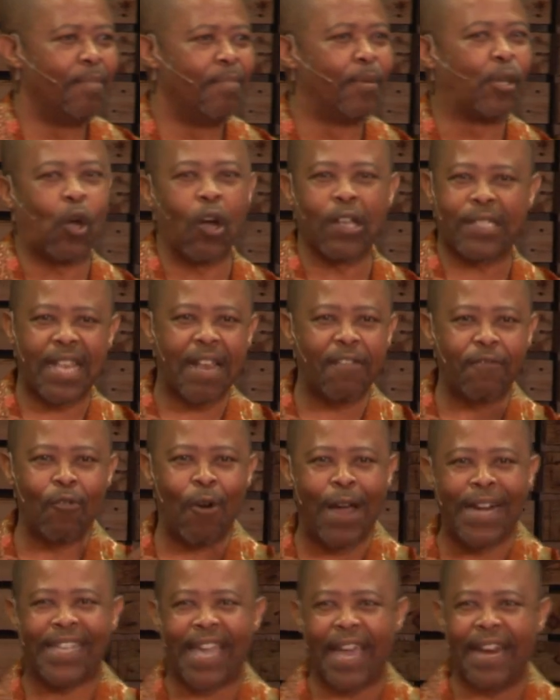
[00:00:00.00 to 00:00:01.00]
Because
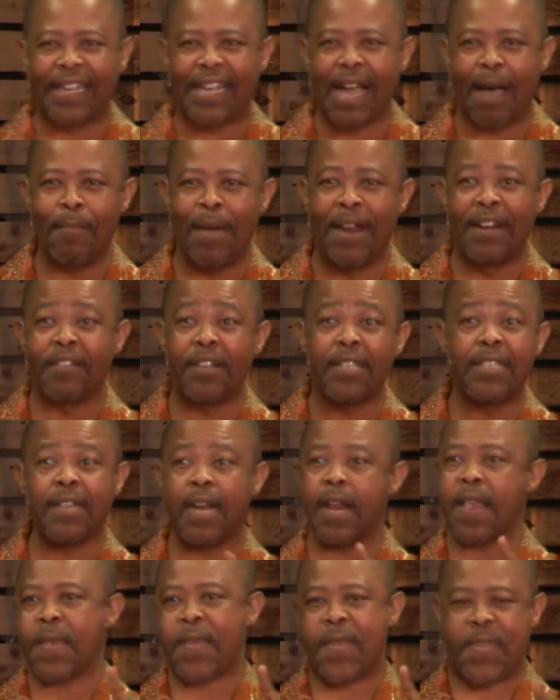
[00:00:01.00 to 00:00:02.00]
everyone can come and
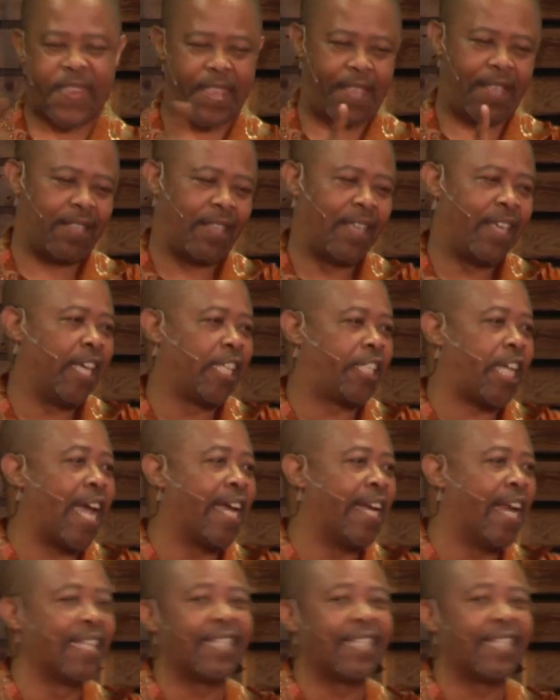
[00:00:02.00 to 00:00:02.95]
reserve. But okay,